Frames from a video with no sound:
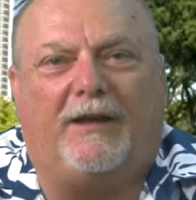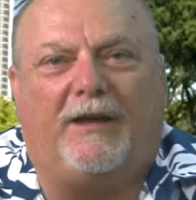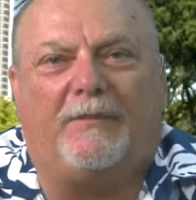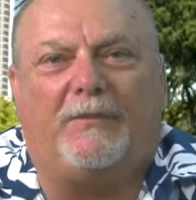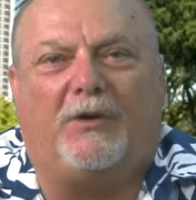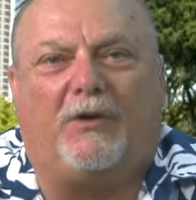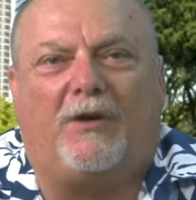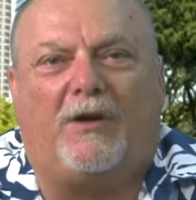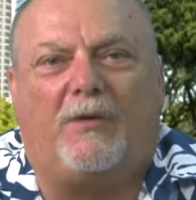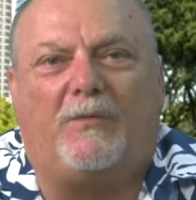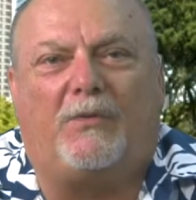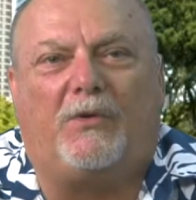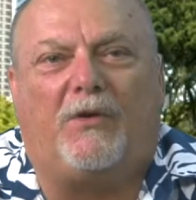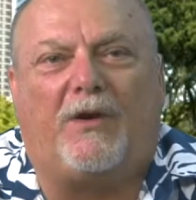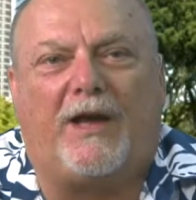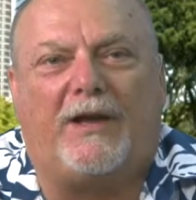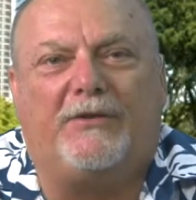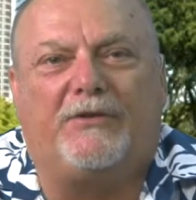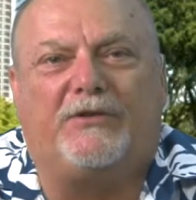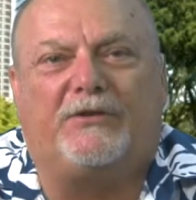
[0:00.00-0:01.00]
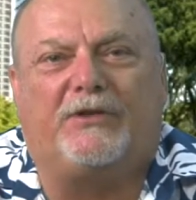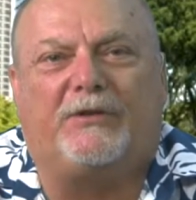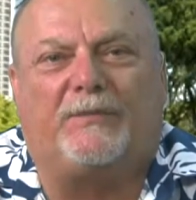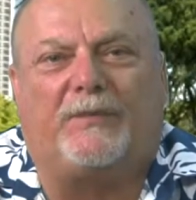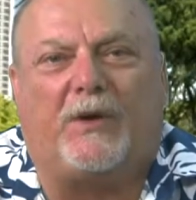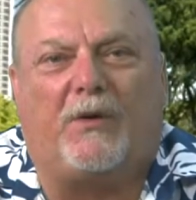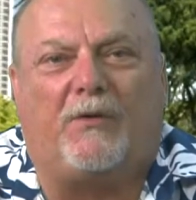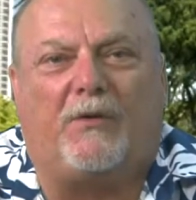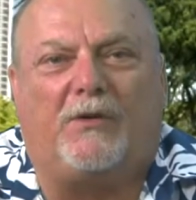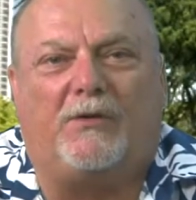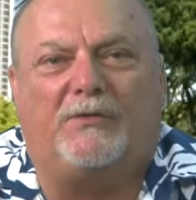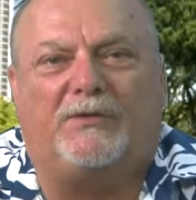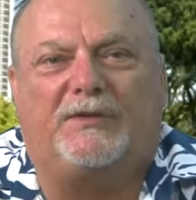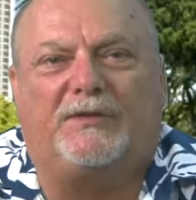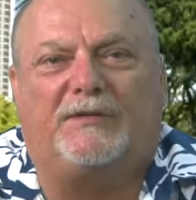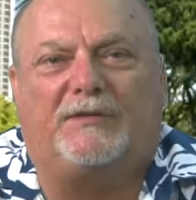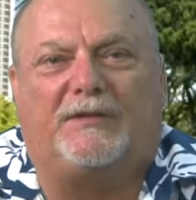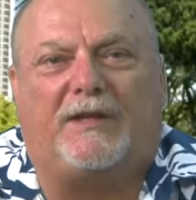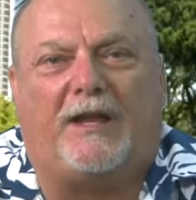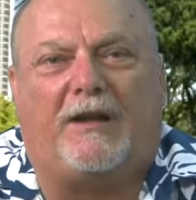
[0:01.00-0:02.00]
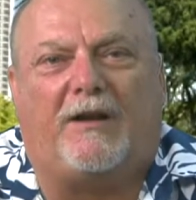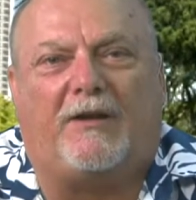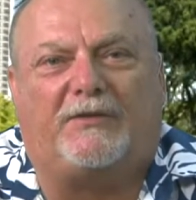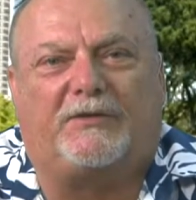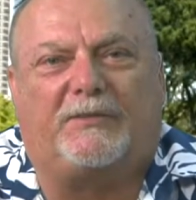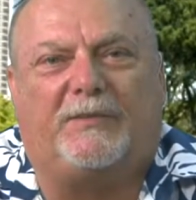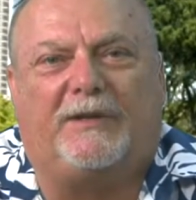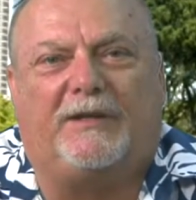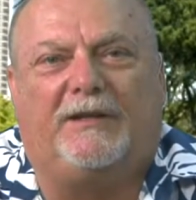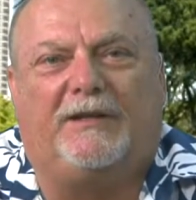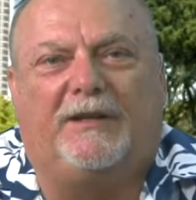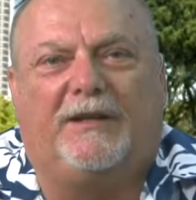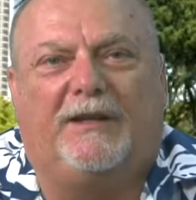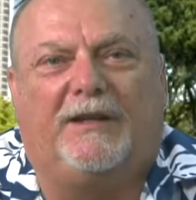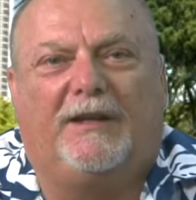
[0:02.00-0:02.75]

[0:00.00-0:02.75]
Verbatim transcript: I'm your humble hydrogen-powered host, Stan Osterman,